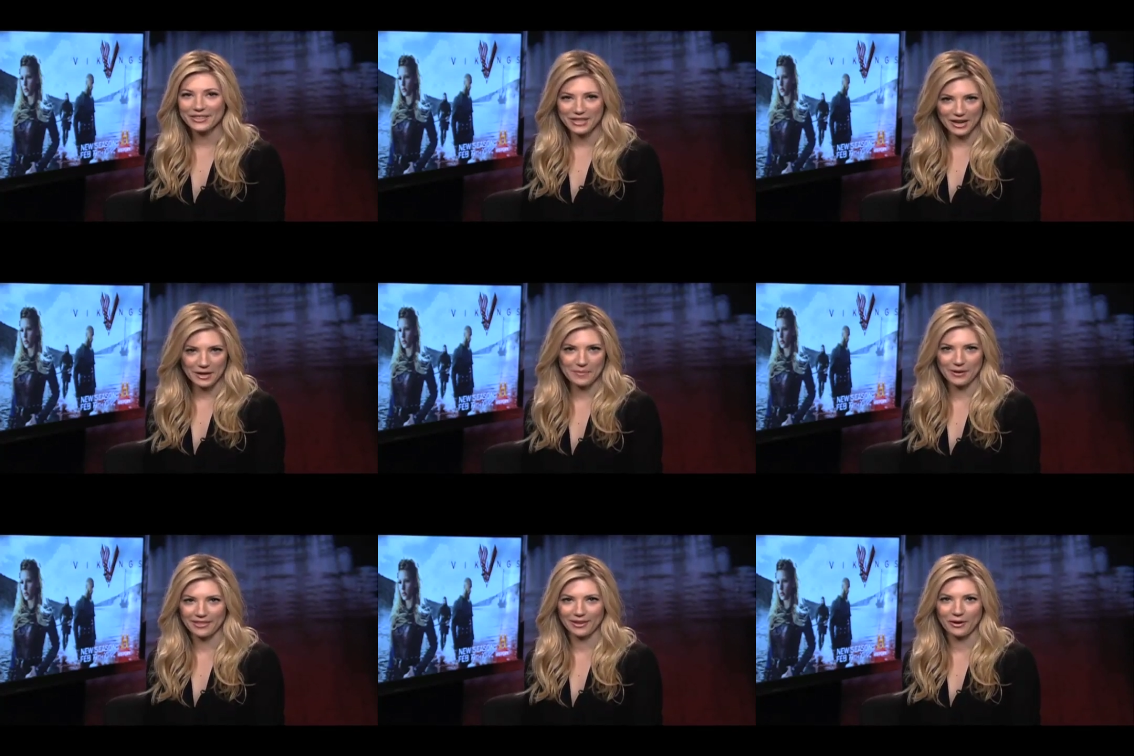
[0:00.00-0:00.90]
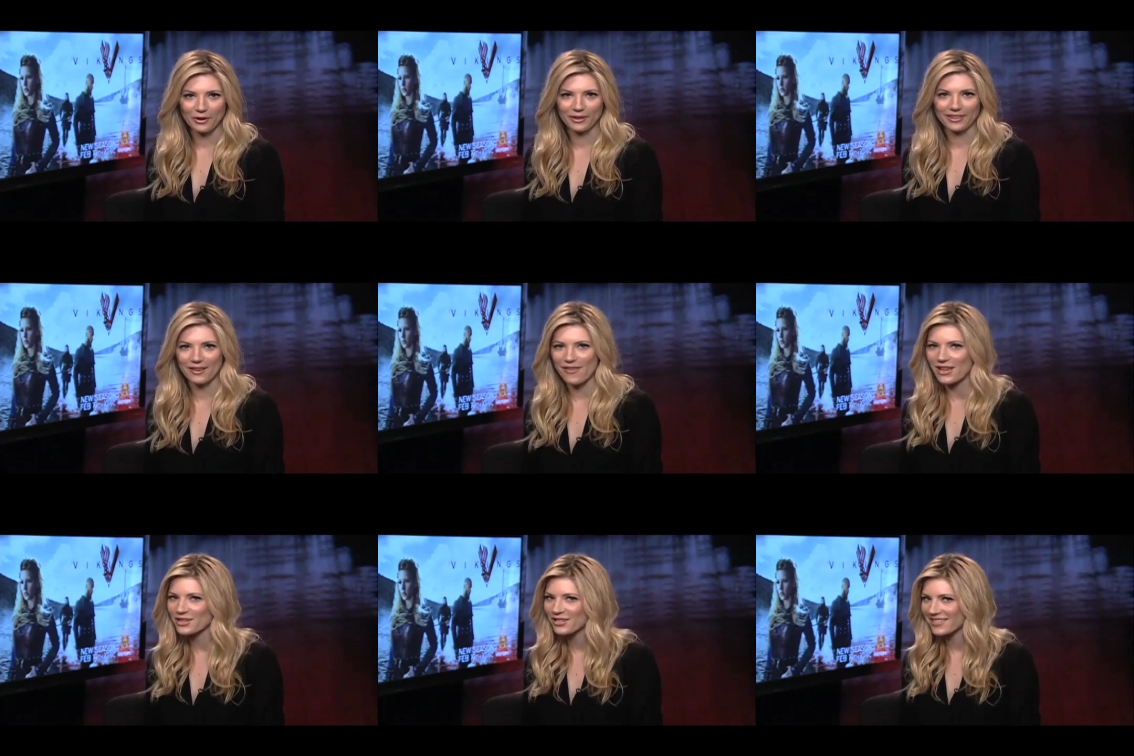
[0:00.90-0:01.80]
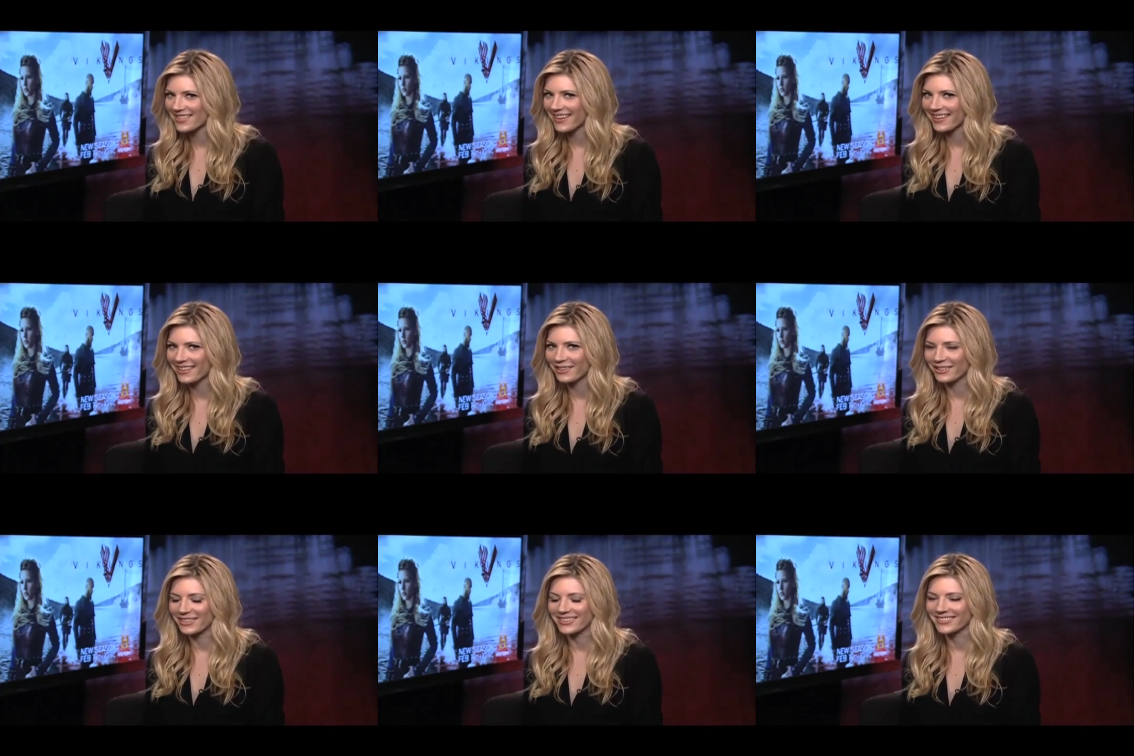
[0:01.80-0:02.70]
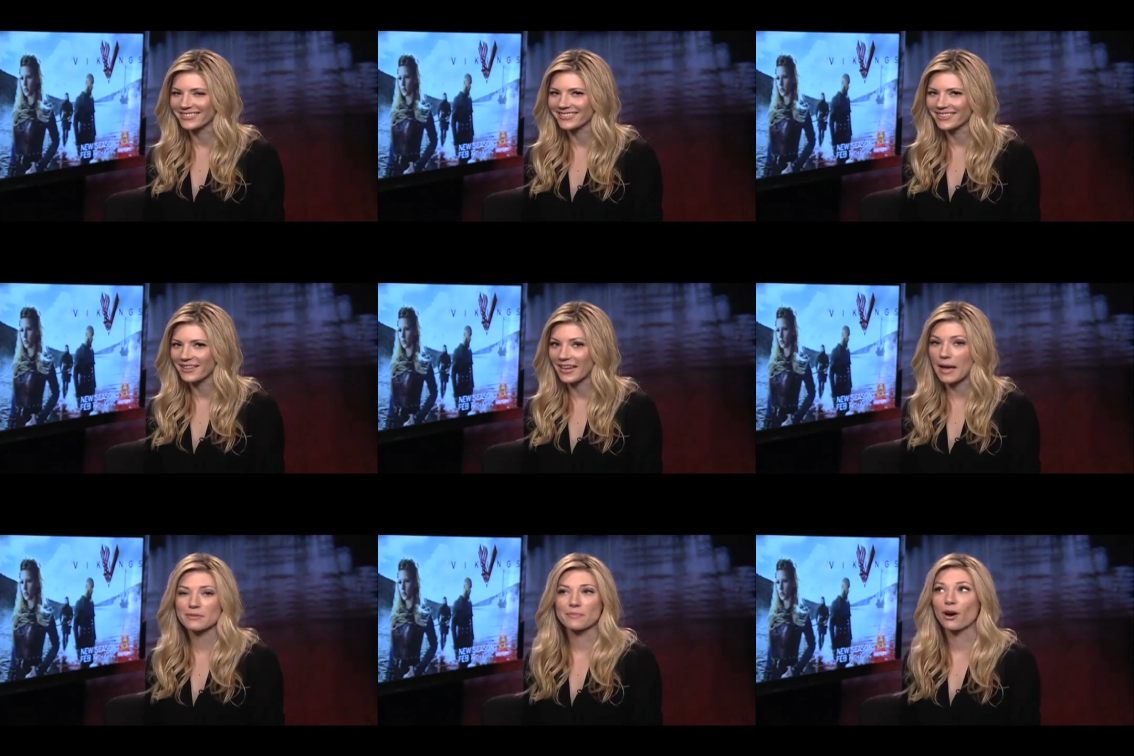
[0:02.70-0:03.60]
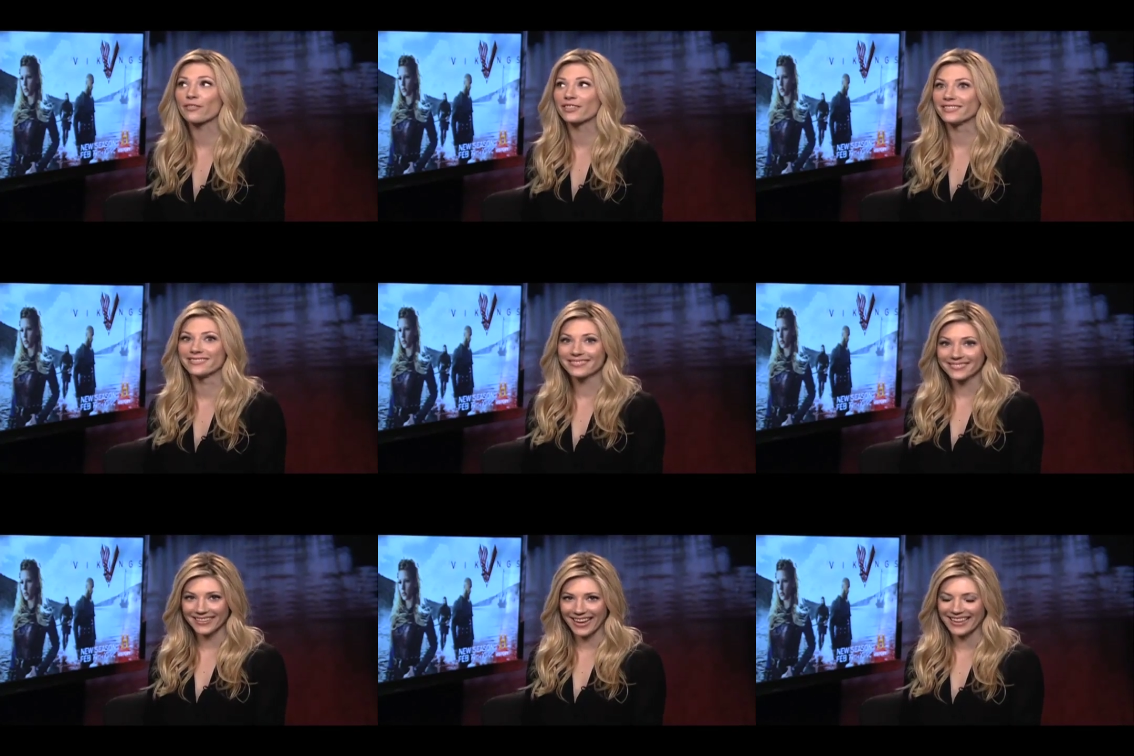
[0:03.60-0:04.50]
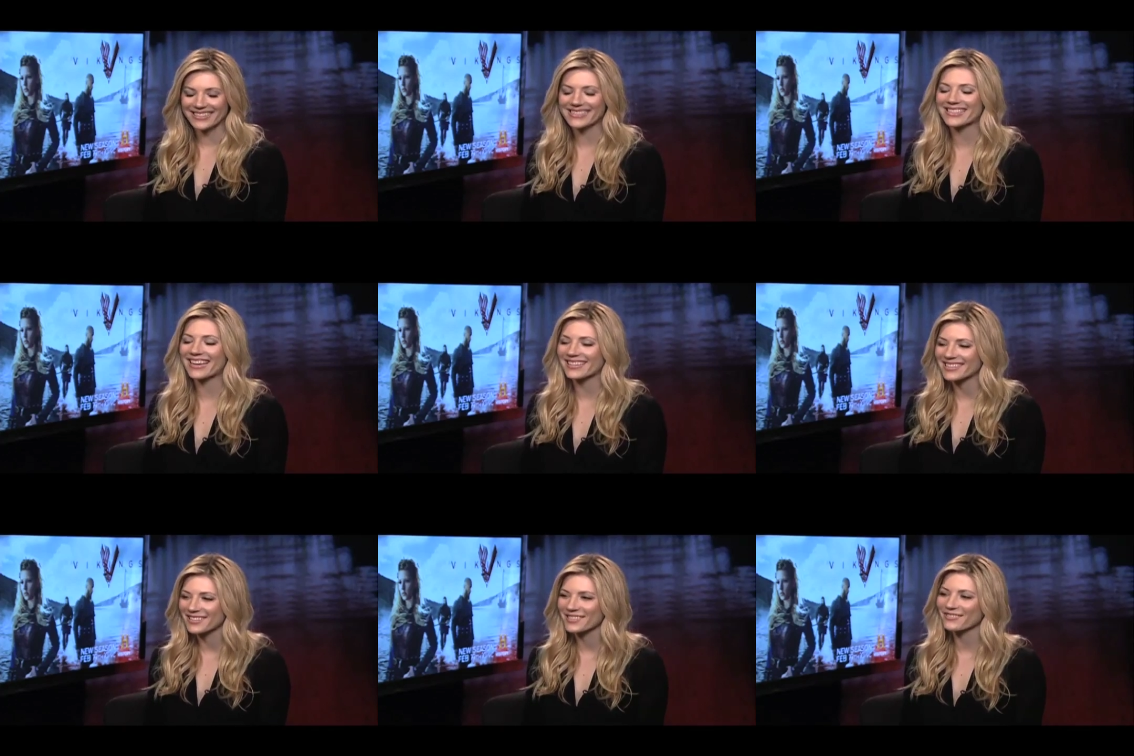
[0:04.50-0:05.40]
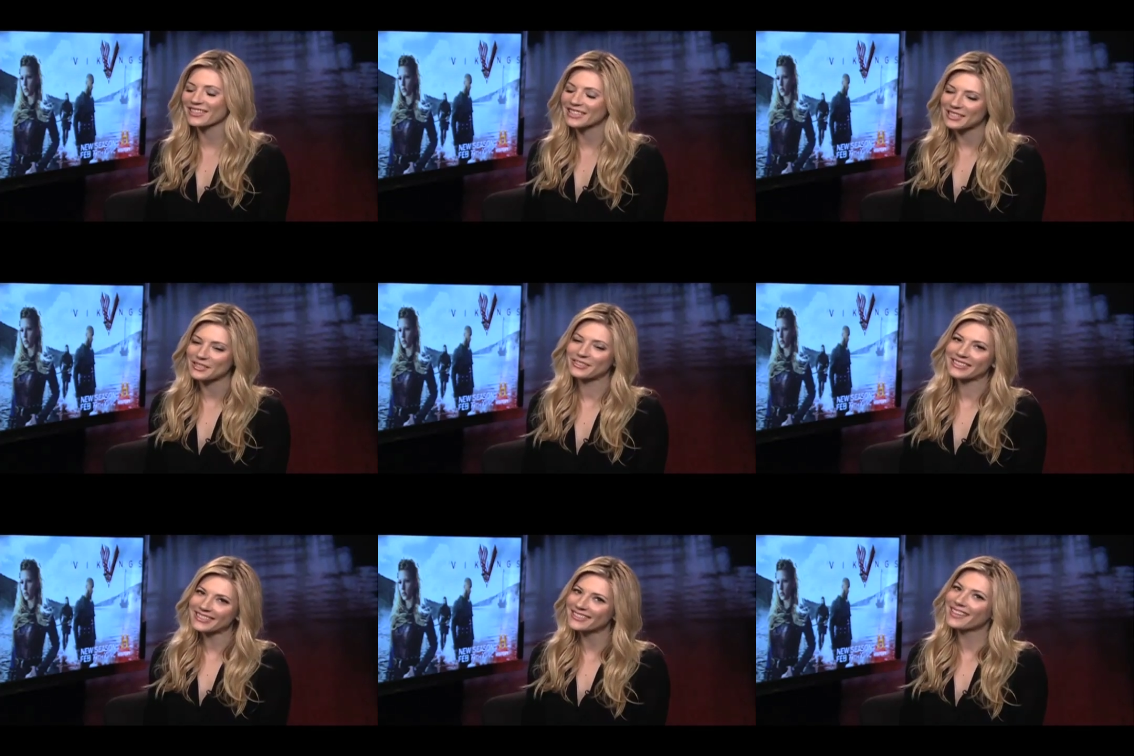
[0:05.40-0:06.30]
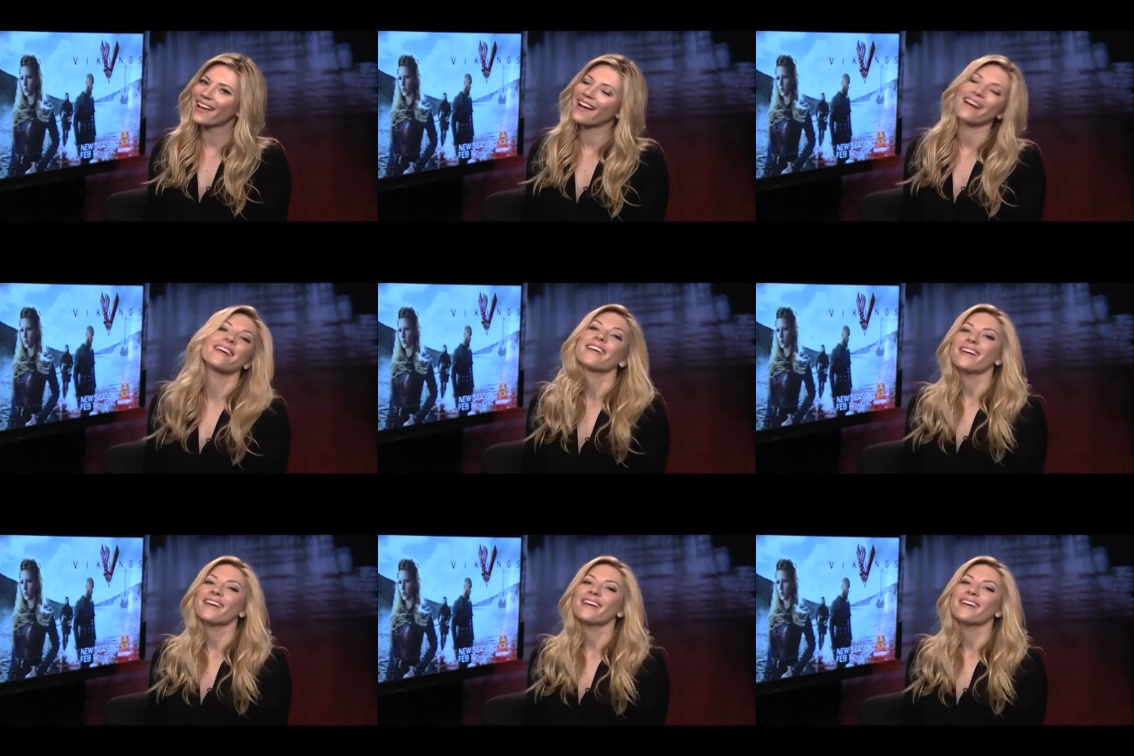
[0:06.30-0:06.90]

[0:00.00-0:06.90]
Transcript: You're talking about the whole Avengers thing or the Captain Marvel? Yeah. Yes, yes, yeah, it's really Marvel. sweet. Yeah.